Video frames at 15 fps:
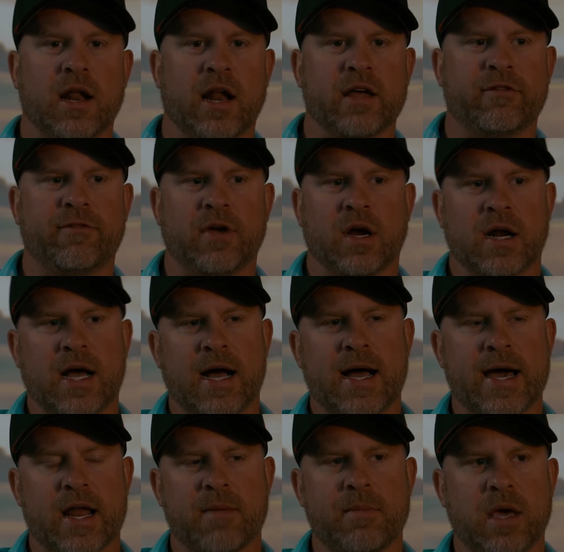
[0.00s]
of like figured out
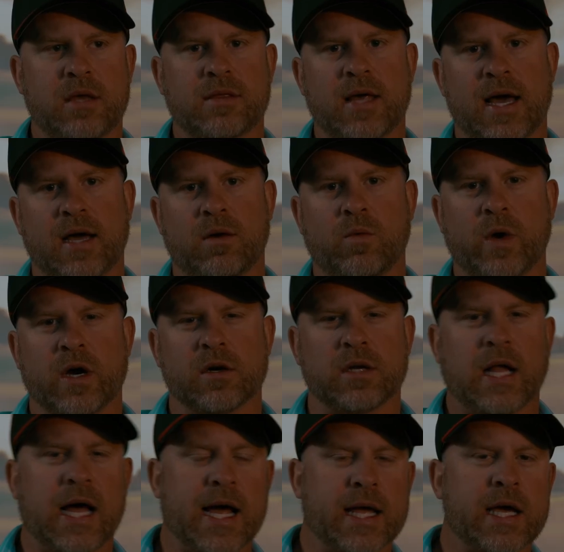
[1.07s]
how to make that weird
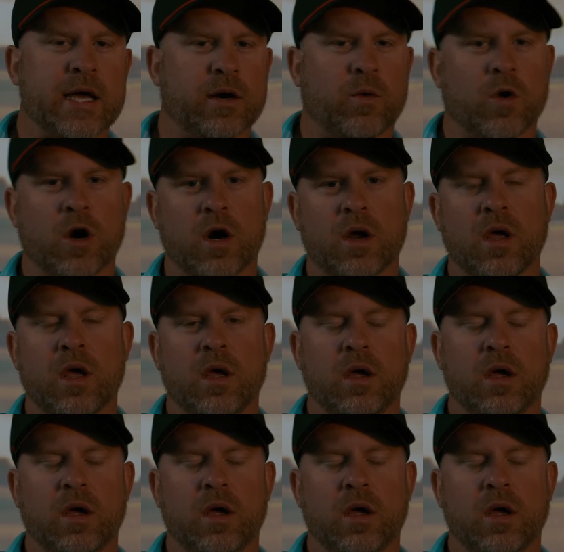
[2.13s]
lie kind of work.